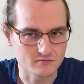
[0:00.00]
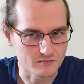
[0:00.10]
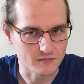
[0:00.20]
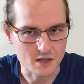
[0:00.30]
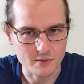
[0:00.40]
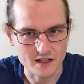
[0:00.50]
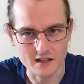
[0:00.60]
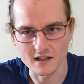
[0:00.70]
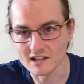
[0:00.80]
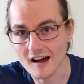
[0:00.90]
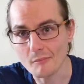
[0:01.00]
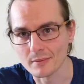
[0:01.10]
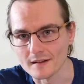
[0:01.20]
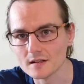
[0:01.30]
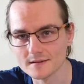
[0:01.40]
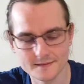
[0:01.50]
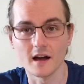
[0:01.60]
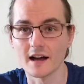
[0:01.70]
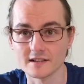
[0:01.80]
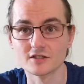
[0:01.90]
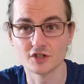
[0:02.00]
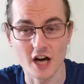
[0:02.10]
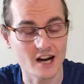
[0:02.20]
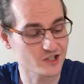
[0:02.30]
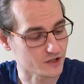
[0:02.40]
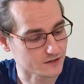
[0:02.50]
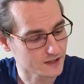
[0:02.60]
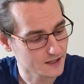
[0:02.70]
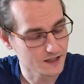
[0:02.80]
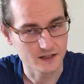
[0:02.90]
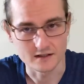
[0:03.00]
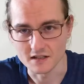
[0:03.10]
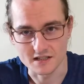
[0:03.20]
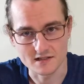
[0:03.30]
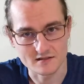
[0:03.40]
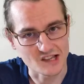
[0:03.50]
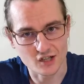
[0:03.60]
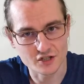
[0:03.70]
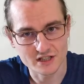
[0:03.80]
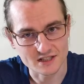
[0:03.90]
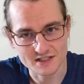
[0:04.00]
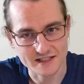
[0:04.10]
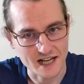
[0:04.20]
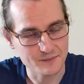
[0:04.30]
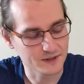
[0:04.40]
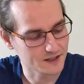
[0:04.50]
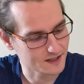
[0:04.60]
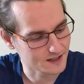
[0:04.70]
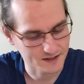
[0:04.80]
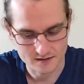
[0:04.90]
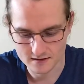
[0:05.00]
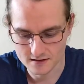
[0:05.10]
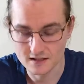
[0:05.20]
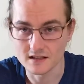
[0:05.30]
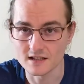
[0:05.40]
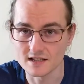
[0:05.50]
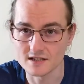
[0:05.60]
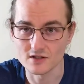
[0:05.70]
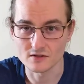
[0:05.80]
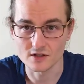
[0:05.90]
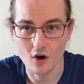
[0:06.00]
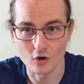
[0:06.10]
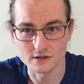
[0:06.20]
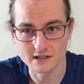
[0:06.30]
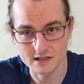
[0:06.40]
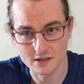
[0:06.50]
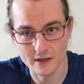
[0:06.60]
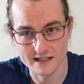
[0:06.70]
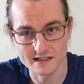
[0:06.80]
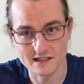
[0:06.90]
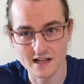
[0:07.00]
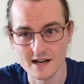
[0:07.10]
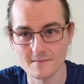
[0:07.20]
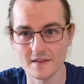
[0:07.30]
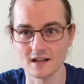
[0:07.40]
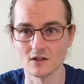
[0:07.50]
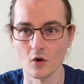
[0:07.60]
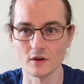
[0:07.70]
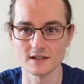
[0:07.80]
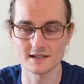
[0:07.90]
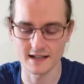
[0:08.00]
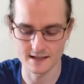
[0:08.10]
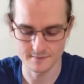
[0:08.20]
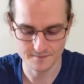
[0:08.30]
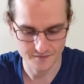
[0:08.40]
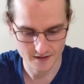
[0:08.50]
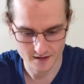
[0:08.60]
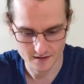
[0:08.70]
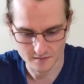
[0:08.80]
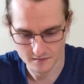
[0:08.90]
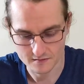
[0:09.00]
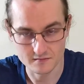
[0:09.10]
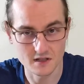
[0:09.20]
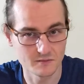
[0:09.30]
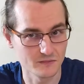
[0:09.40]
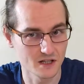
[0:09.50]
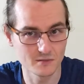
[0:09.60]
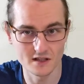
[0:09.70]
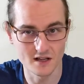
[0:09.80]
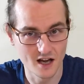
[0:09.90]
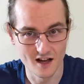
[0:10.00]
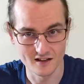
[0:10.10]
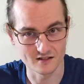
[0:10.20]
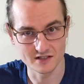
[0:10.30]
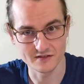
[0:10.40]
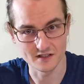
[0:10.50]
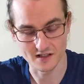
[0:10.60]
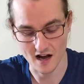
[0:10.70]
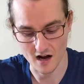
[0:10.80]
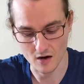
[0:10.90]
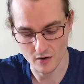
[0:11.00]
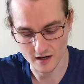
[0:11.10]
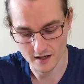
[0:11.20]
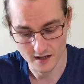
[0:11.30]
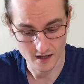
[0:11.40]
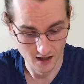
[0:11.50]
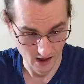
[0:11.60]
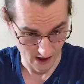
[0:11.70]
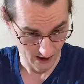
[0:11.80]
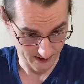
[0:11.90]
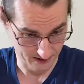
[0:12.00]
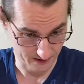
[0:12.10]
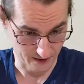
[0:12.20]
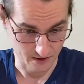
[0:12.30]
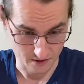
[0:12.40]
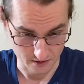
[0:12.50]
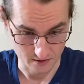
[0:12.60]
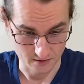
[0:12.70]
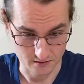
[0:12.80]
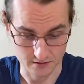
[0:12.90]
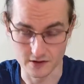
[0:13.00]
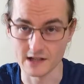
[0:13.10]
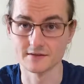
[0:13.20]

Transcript: maybe a couple and charger. That's logical step. These don't hold quite long time, maybe not even an hour, so you